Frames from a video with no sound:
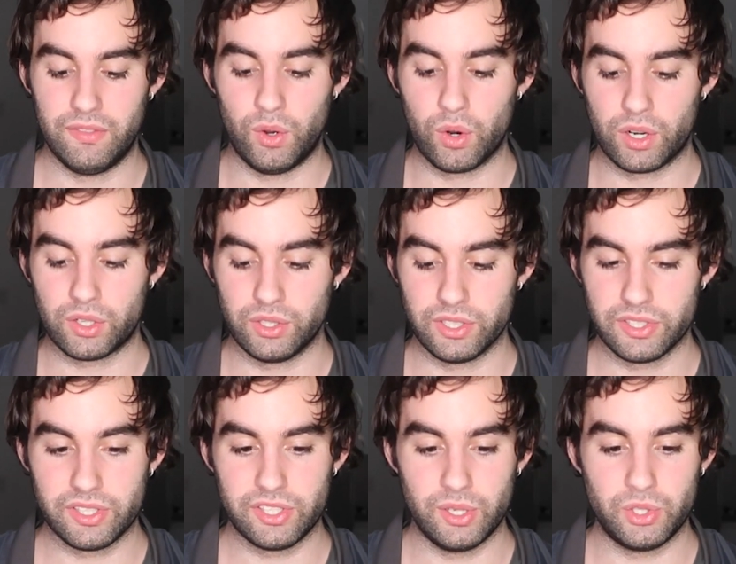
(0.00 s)

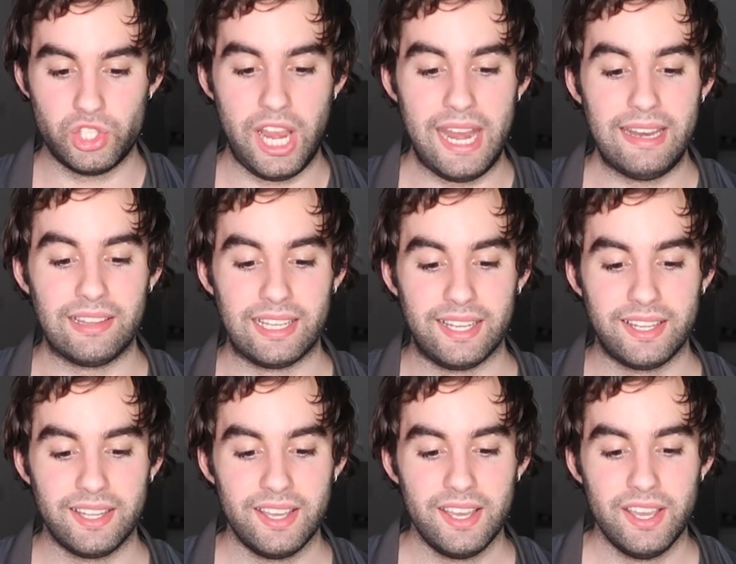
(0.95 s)
oracles, so
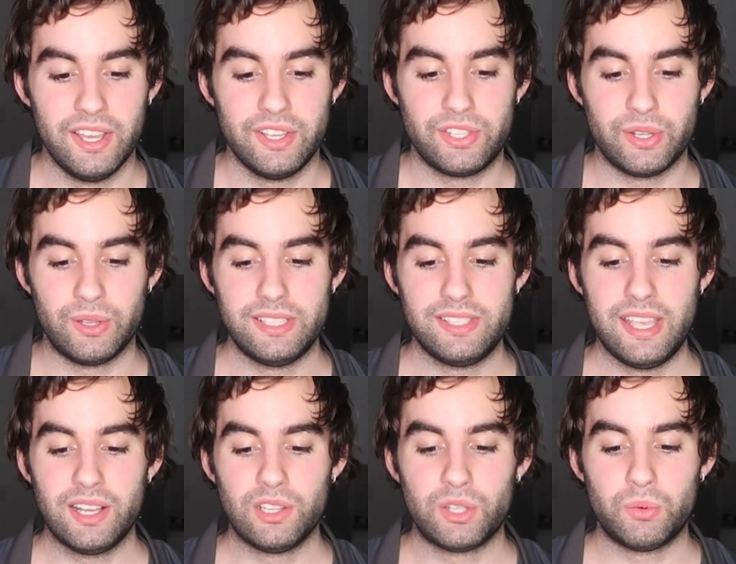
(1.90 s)
Chainlink. So let's
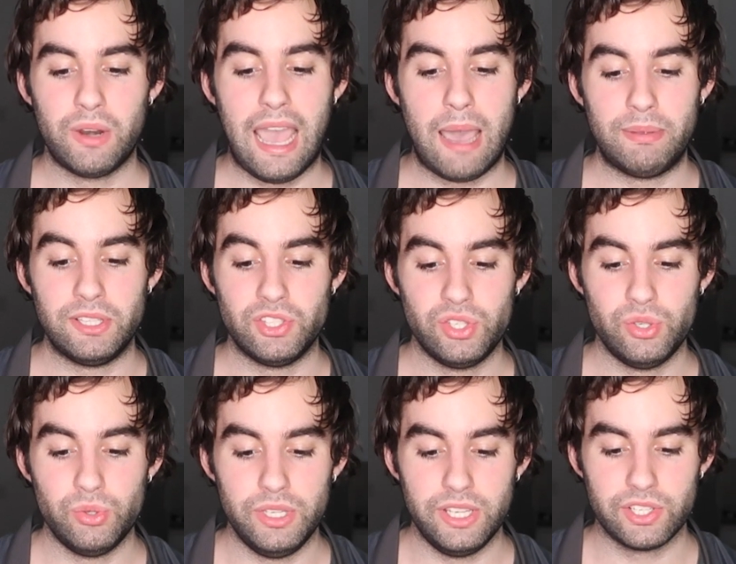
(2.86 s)
take a look what happened
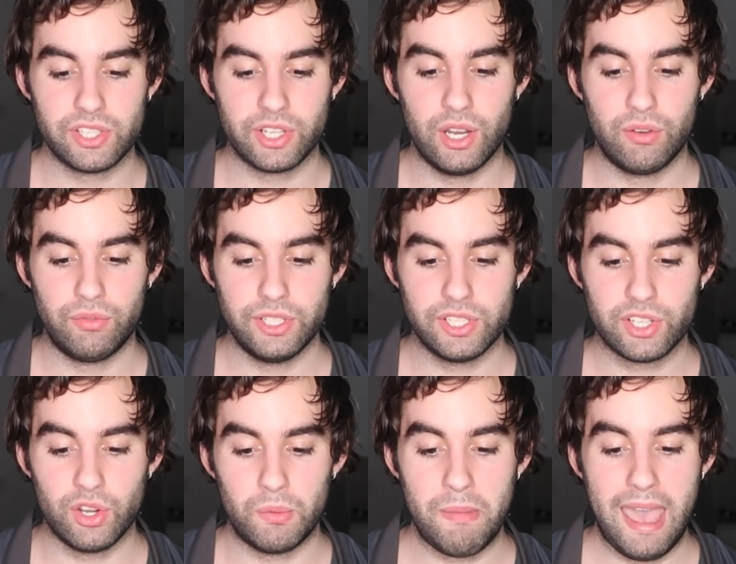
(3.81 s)
2 years ago. If we
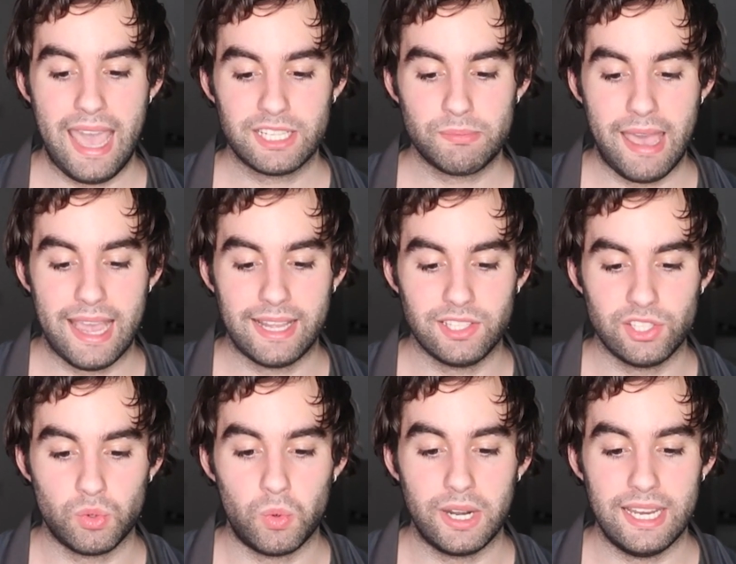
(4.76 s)
just go max back
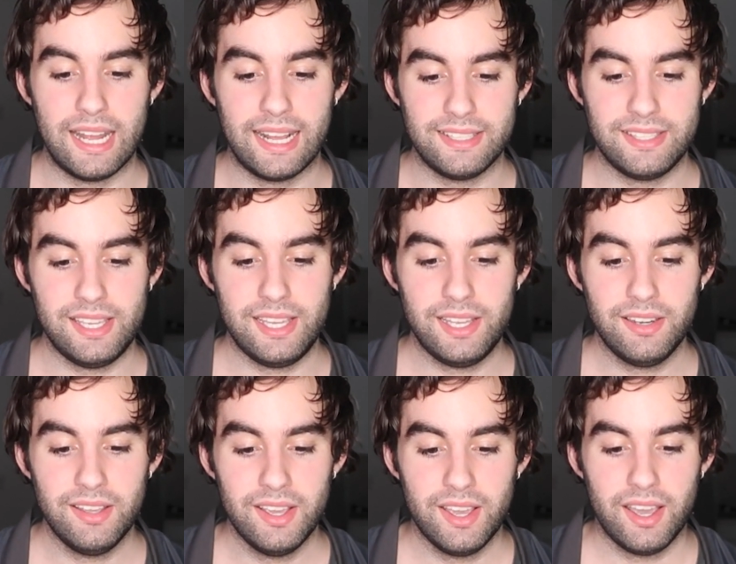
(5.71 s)
into
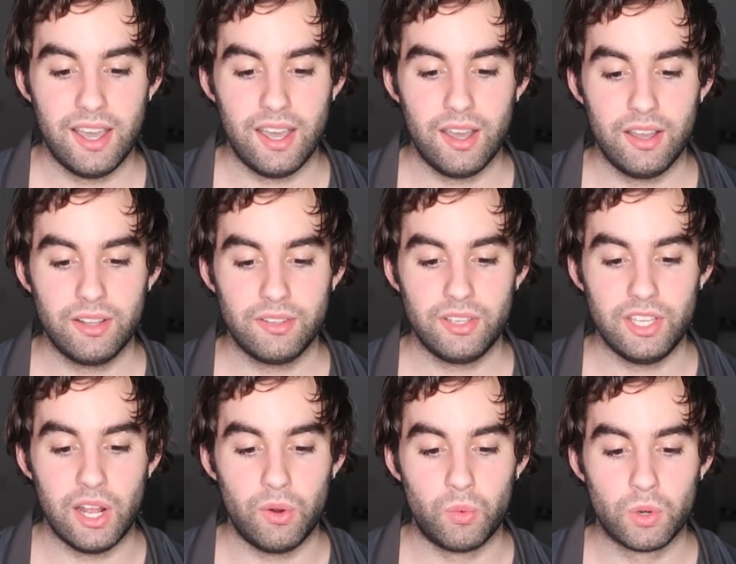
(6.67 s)
2019,
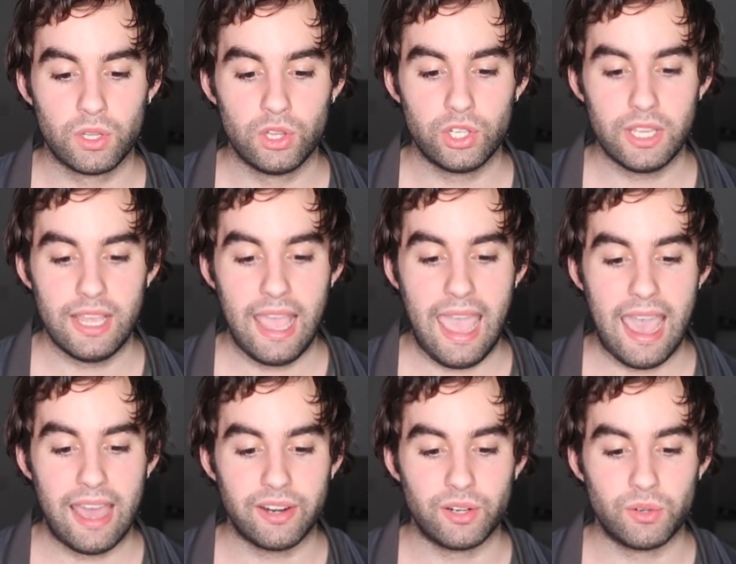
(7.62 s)
we're looking at